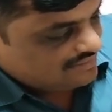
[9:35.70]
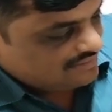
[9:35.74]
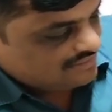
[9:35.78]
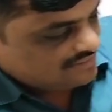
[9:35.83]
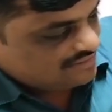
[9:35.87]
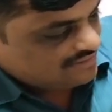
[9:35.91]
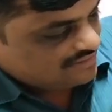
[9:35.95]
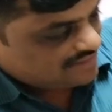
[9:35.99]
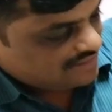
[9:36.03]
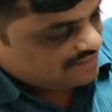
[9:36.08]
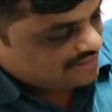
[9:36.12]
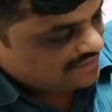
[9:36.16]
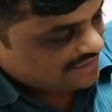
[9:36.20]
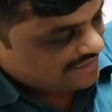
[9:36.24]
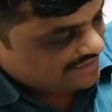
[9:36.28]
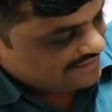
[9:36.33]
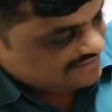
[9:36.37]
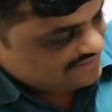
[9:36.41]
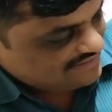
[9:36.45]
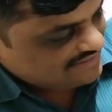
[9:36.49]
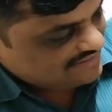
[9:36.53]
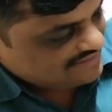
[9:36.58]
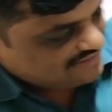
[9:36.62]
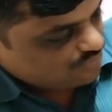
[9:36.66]
I'll
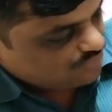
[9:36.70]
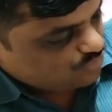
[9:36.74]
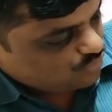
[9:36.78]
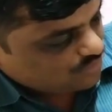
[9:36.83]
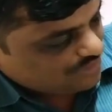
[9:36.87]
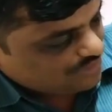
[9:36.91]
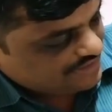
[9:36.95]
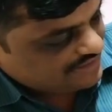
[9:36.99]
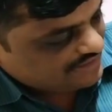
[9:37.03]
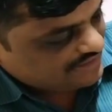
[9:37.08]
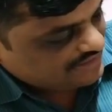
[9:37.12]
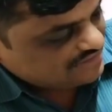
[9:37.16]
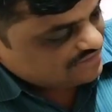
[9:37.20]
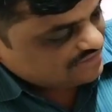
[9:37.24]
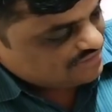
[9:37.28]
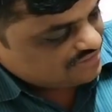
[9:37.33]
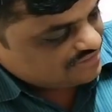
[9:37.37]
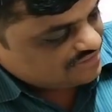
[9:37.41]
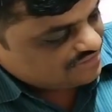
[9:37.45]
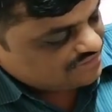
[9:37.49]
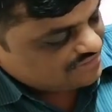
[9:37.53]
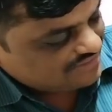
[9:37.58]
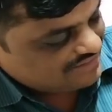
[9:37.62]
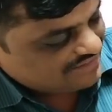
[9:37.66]
adjust the voltage
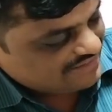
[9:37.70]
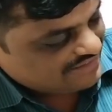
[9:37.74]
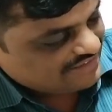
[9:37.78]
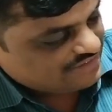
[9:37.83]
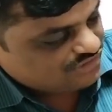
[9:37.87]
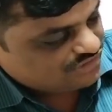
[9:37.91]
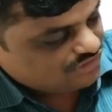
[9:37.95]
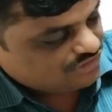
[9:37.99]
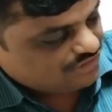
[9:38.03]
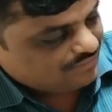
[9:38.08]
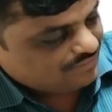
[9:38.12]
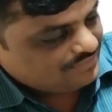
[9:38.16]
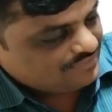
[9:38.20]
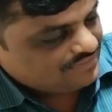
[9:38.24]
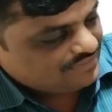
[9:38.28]
using this knob.